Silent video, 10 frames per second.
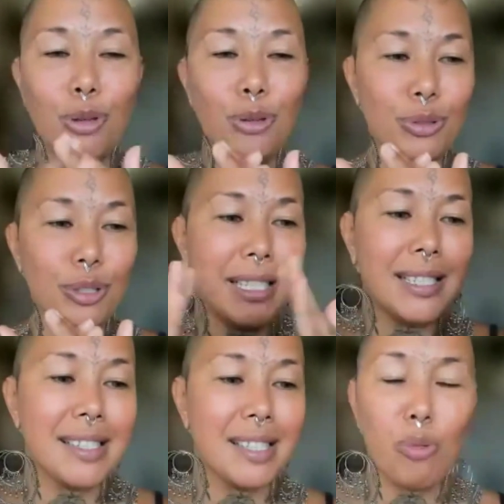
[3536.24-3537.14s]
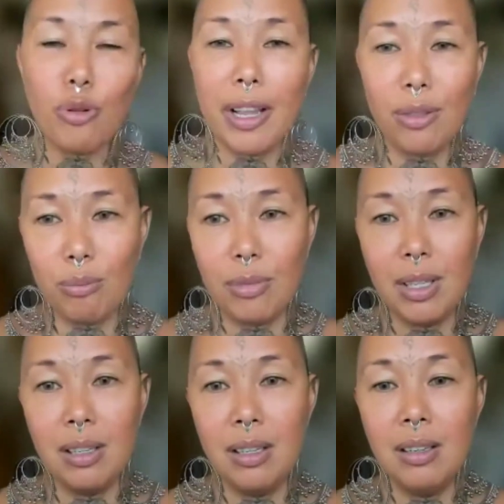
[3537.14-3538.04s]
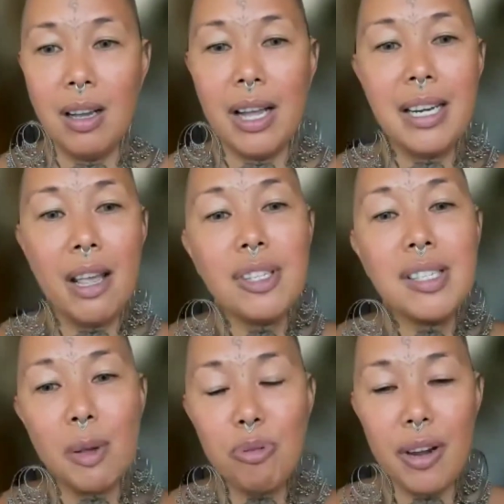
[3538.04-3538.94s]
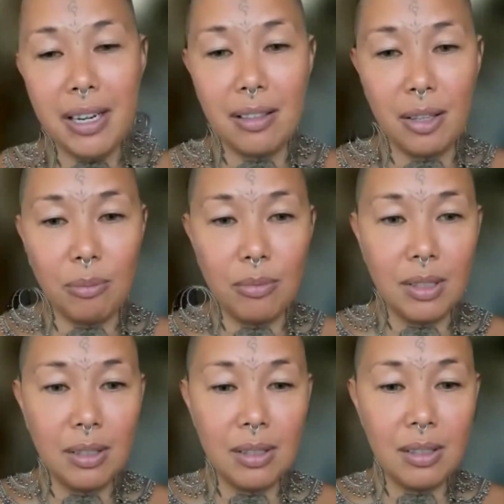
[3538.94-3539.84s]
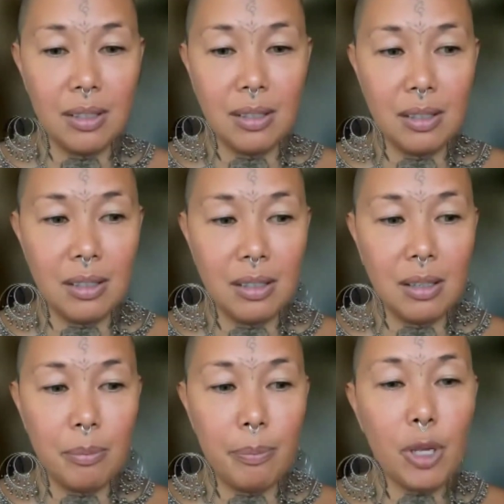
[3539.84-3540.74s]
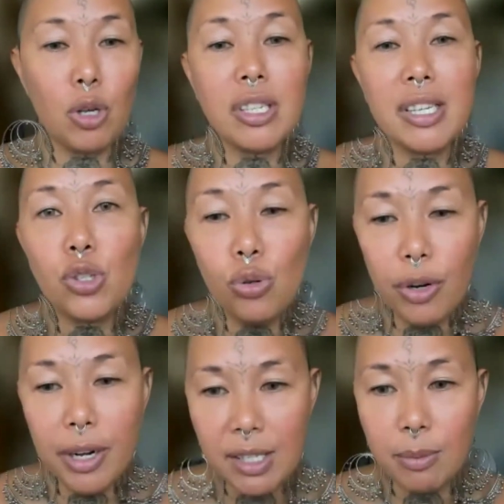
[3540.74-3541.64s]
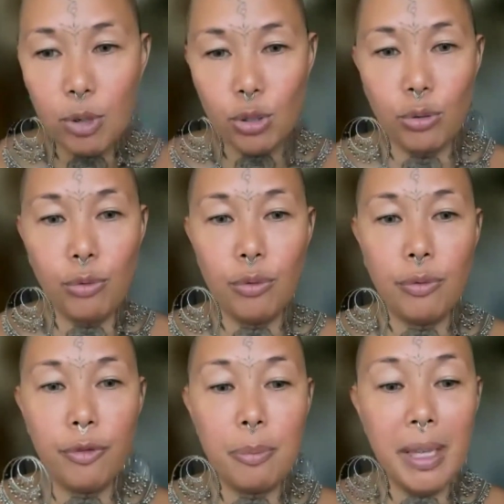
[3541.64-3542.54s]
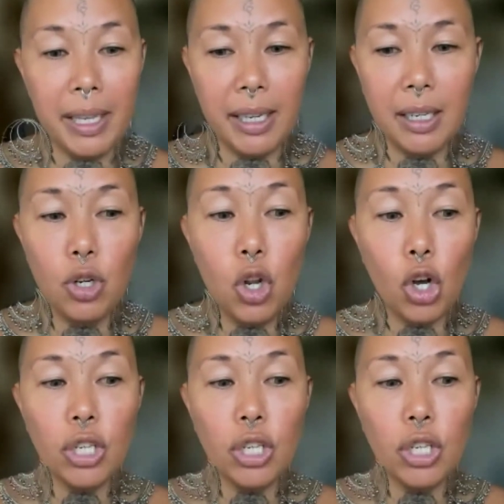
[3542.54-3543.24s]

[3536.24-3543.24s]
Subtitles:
both models, I didn't separate them. I never separated them because I saw it as a model for me,